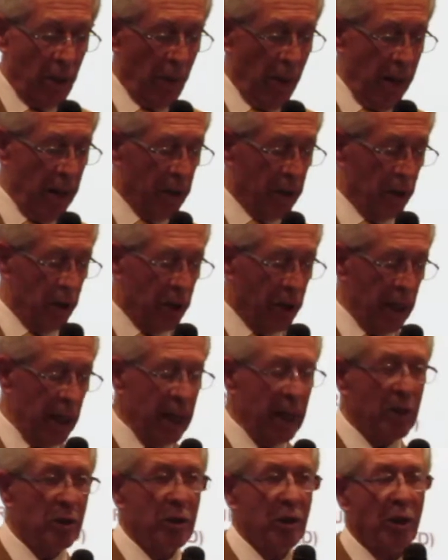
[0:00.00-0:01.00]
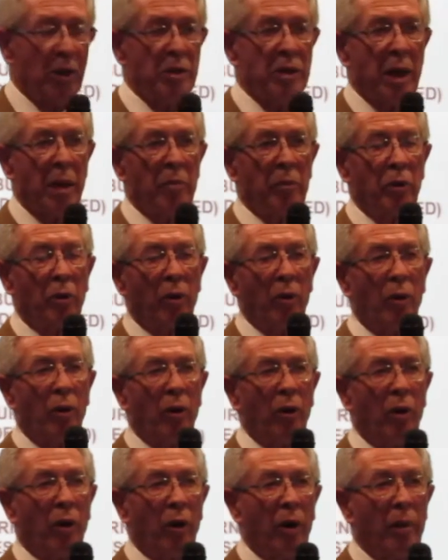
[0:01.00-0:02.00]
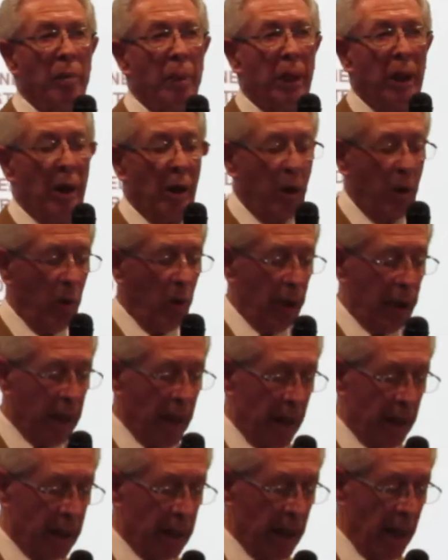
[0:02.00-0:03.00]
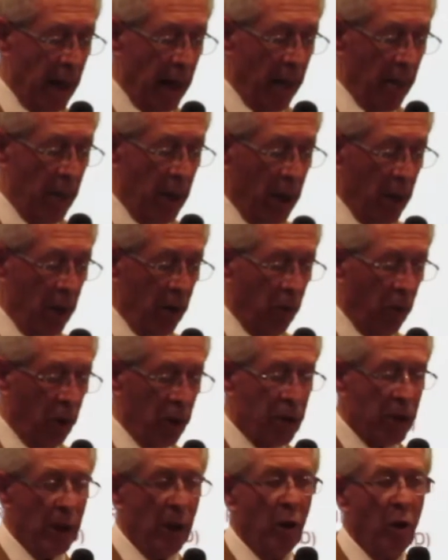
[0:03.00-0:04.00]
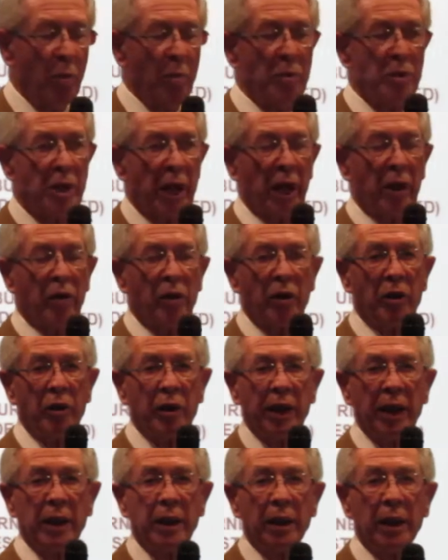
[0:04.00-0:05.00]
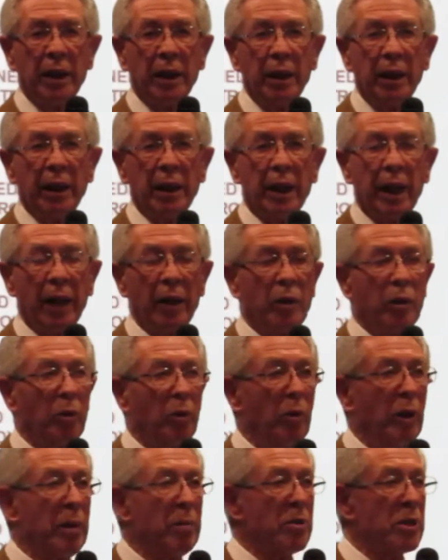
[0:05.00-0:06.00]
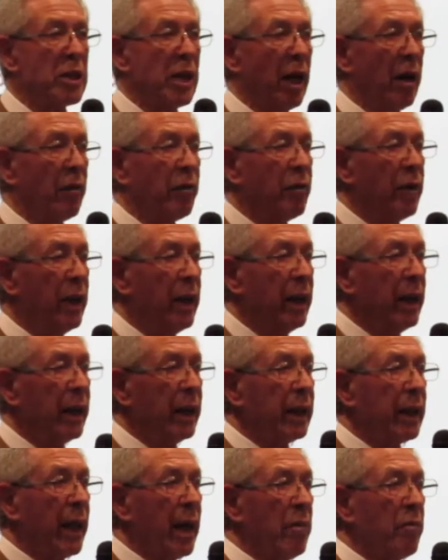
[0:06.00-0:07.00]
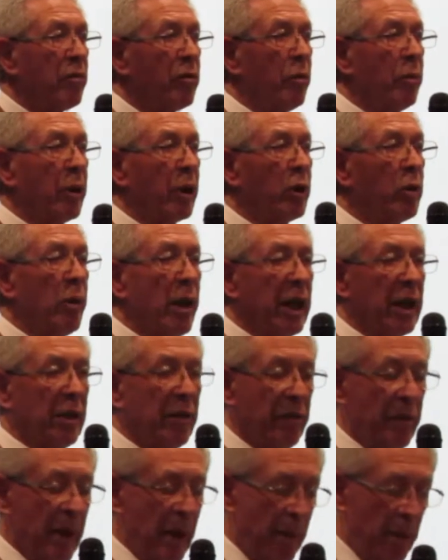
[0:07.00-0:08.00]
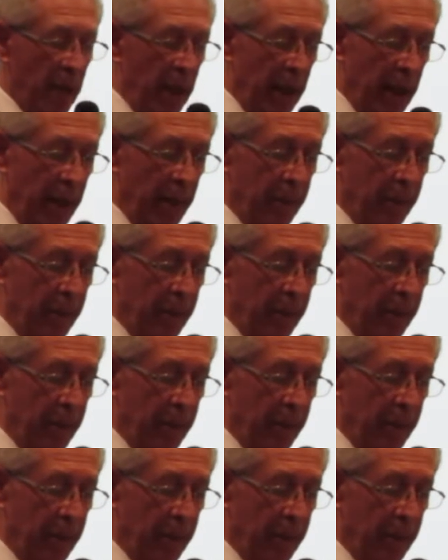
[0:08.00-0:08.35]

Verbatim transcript: went to see Sir Samuel Hoare, who at that time was the Home Secretary, and who himself came from a Quaker family.